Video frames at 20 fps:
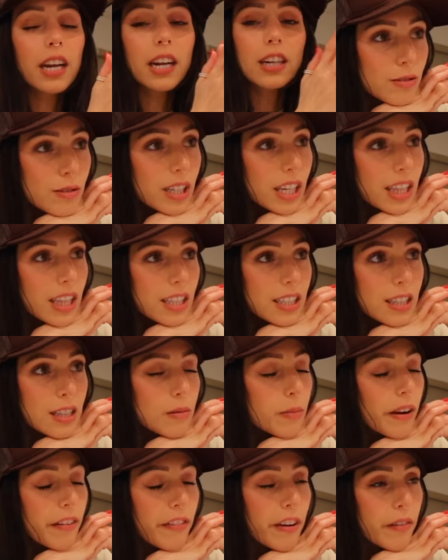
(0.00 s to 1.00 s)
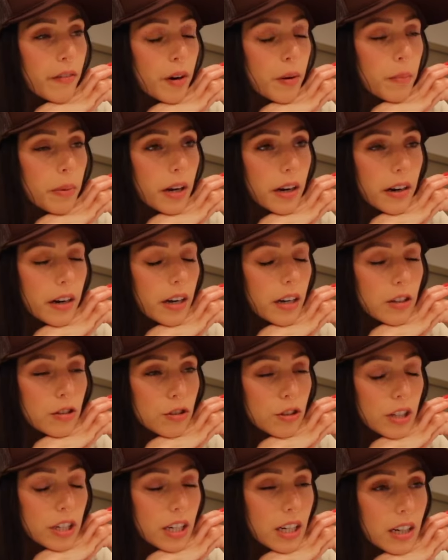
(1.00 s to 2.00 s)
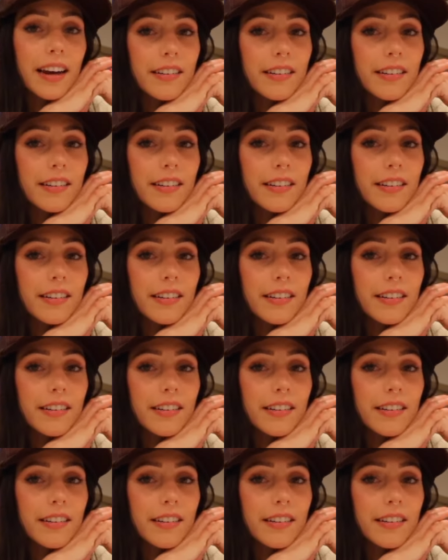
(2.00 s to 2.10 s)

And she's like, this is my favorite period treat.